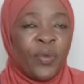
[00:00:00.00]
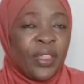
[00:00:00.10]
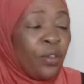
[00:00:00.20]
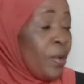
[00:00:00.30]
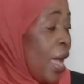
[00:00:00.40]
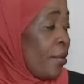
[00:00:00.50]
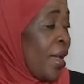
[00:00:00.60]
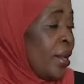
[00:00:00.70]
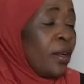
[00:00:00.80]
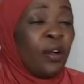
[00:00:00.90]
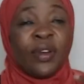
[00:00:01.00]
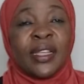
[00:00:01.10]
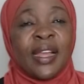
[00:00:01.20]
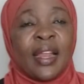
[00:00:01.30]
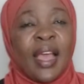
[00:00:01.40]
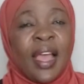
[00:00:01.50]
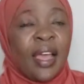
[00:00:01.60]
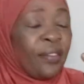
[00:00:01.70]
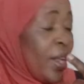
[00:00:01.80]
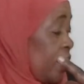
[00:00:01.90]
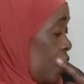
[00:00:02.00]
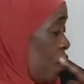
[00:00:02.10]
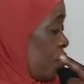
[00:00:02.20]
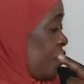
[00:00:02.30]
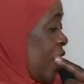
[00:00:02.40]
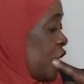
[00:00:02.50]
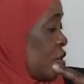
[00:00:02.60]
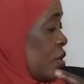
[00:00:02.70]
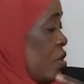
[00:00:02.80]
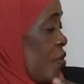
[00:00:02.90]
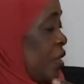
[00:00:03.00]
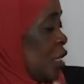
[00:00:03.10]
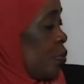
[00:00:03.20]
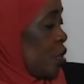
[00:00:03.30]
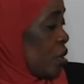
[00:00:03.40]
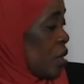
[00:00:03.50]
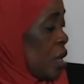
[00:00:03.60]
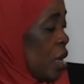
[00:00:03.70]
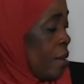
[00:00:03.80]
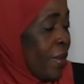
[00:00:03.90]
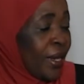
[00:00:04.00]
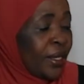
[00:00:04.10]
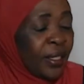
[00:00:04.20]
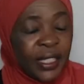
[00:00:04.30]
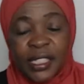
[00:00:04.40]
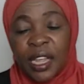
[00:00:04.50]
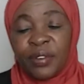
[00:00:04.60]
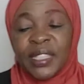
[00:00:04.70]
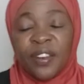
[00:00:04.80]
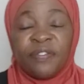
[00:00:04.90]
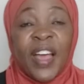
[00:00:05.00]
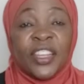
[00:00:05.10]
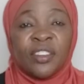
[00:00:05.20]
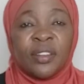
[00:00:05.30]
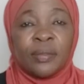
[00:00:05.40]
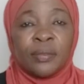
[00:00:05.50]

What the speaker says: with you. Originally I had read the old version of this book, but this is the recent version.